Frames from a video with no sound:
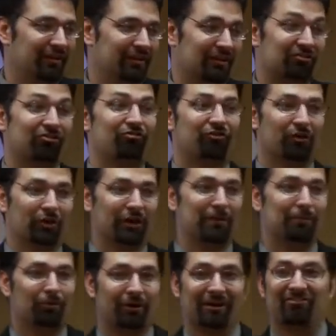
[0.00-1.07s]
This is really
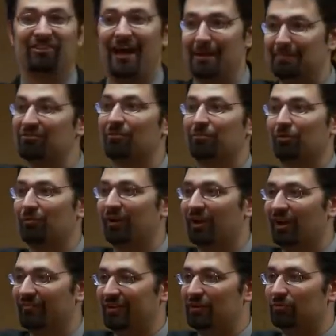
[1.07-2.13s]
important. It's got to be something we
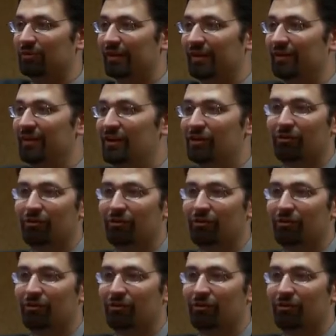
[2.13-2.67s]
all have equally,